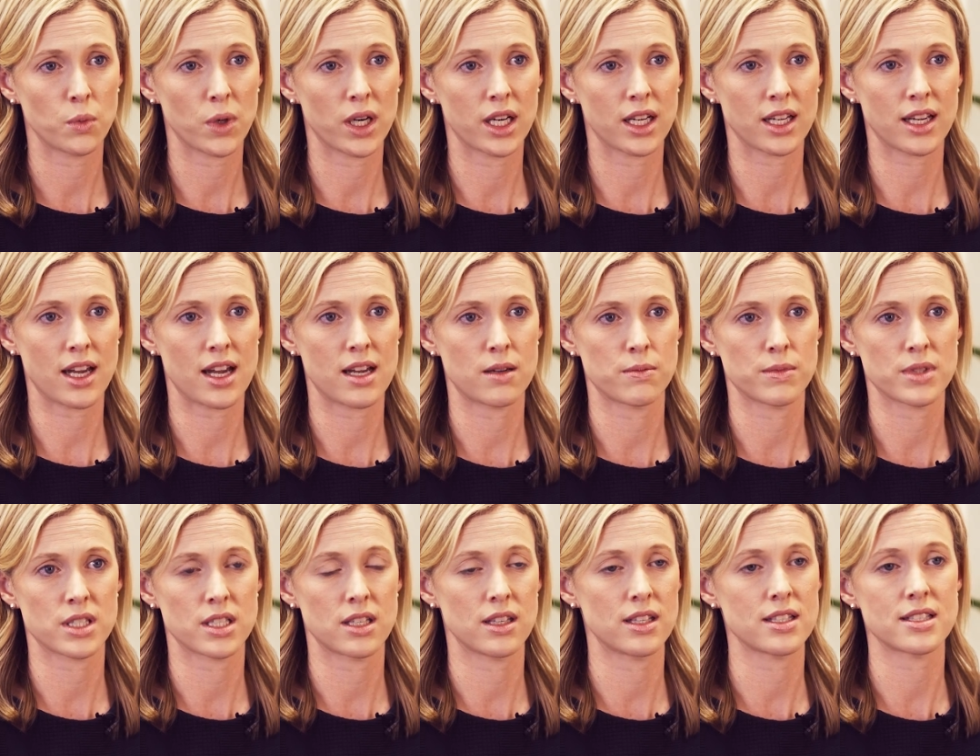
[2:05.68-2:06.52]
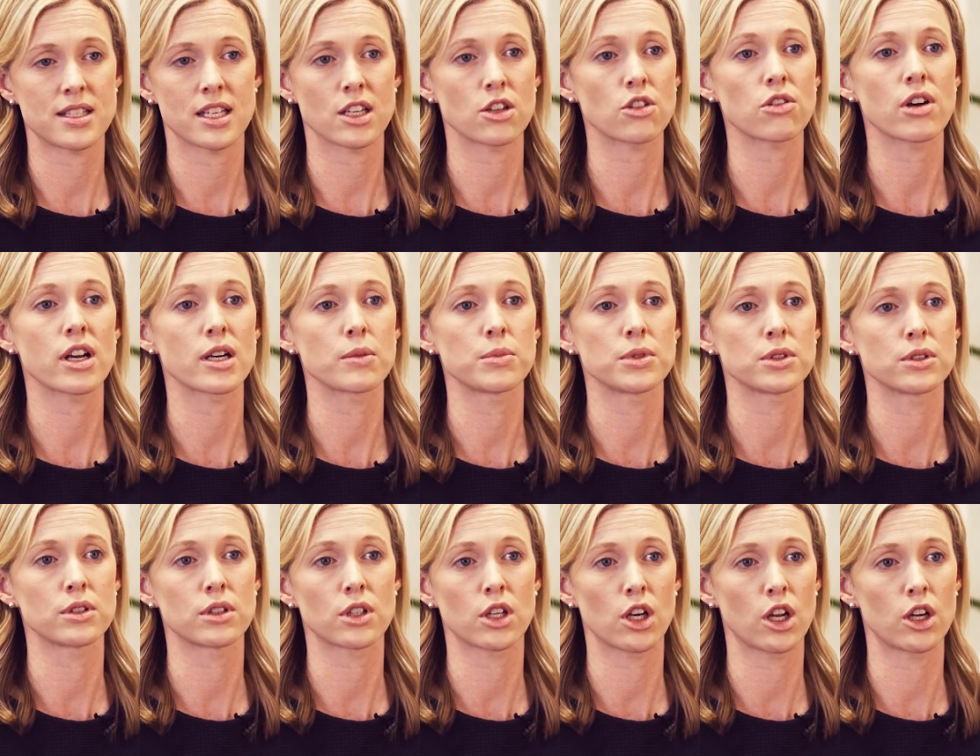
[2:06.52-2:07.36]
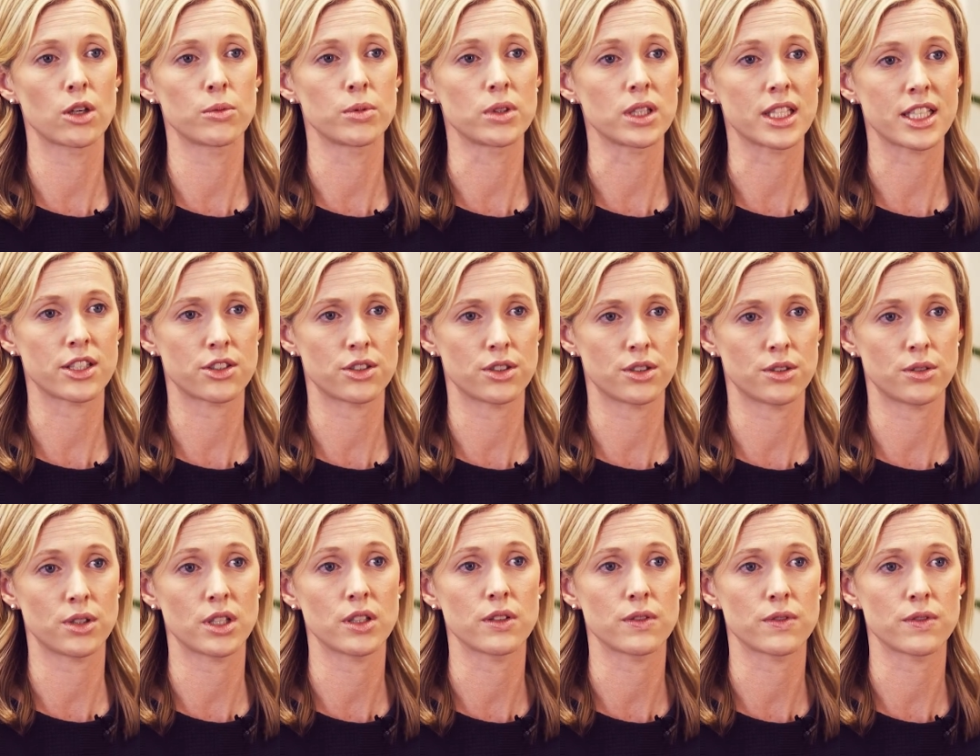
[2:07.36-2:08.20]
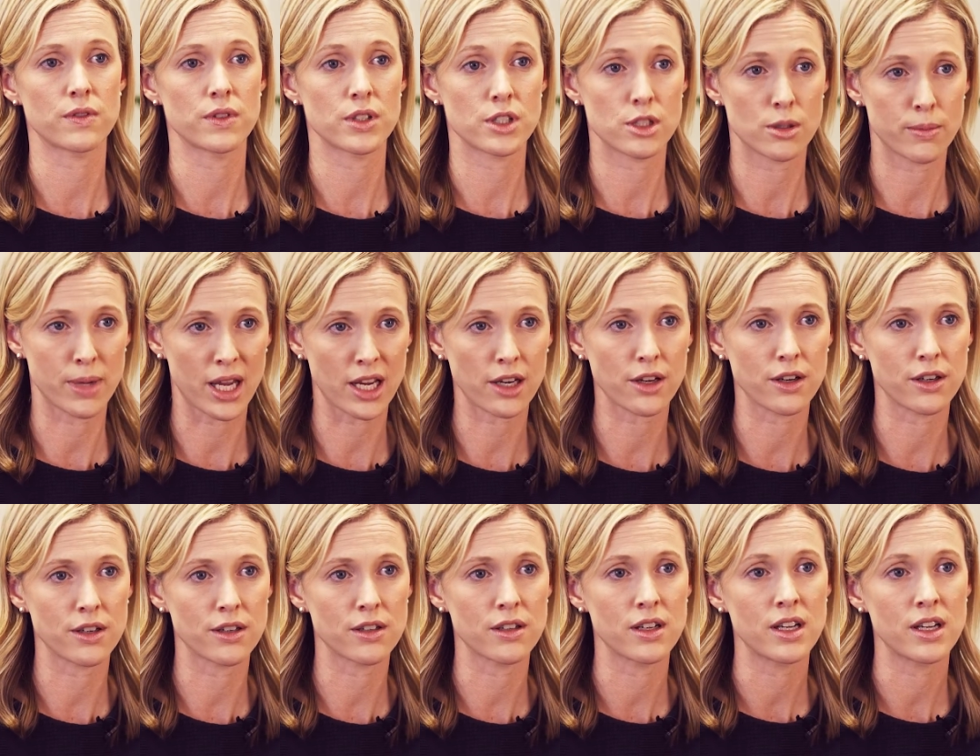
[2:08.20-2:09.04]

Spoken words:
when it comes to this incredible global issue of tobacco.